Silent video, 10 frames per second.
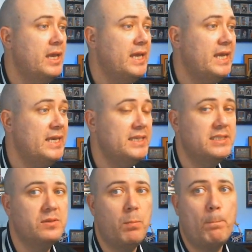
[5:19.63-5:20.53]

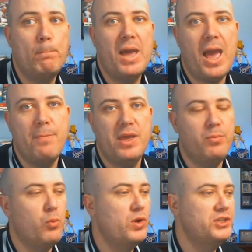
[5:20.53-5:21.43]
his
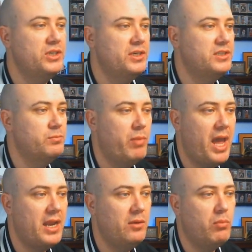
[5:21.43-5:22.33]
babbit, which is
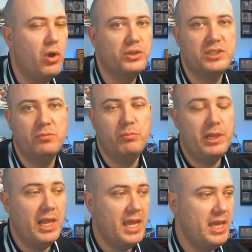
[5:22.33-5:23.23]
batted balls in
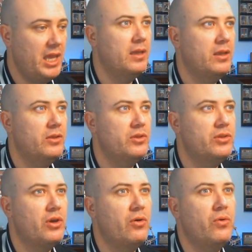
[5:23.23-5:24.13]
play.
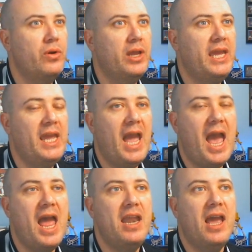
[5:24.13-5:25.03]
So he
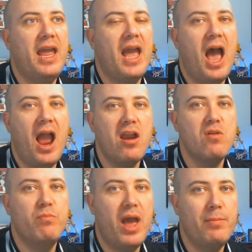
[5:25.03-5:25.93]
had a higher
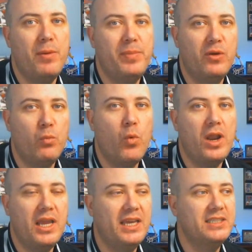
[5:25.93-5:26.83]
babbit than
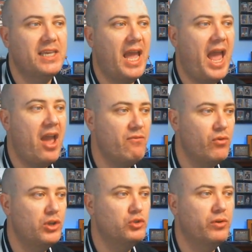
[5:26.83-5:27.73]
what his
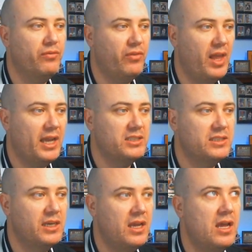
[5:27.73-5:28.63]
average
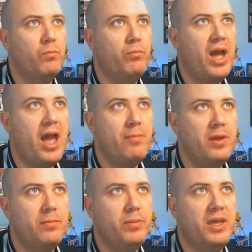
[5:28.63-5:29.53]
reflects.
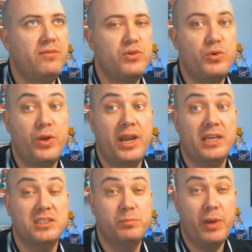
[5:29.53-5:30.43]
Babbit gives you an
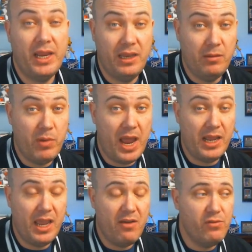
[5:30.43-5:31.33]
expected
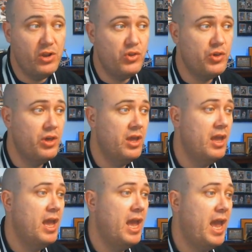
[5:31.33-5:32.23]
batting average,
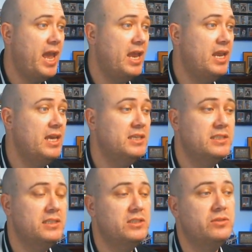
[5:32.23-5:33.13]
and his
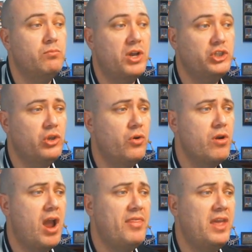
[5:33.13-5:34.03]
is much
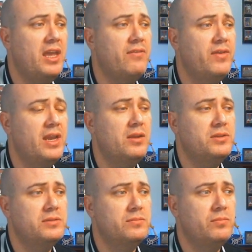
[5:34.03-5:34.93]
lower. I think if
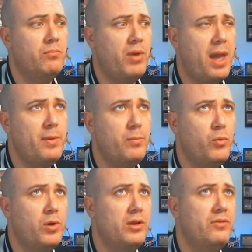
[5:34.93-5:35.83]
his babbit
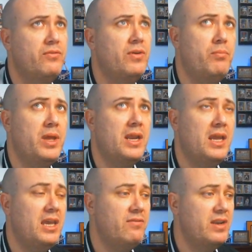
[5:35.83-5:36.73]
would have been
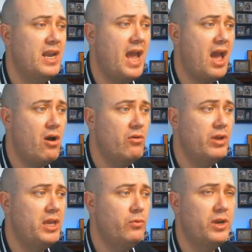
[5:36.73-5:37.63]
evened out,
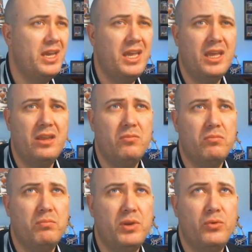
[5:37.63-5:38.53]
he would have hit
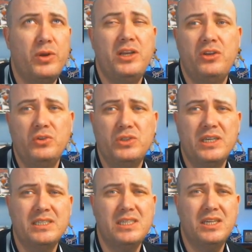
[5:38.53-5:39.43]
between two
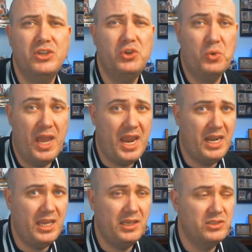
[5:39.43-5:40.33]
sixty and two
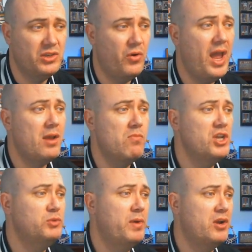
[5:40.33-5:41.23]
eighty. So had a
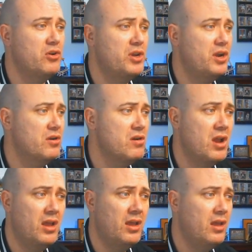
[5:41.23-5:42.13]
much better year.
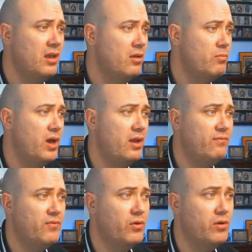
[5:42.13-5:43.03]
But
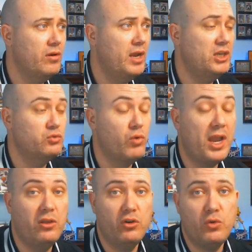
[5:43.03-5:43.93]
for his
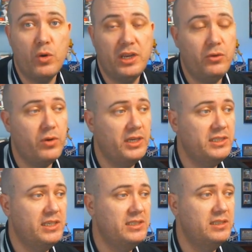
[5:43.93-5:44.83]
regular twenty twenty
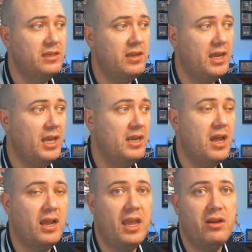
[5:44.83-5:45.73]
season, again,
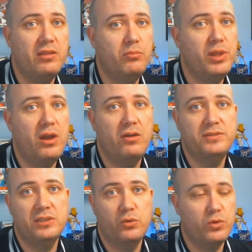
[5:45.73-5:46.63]
not counting the
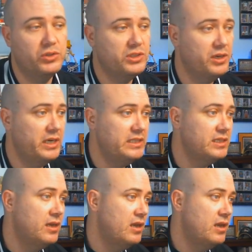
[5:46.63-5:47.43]
playoffs and the World Series,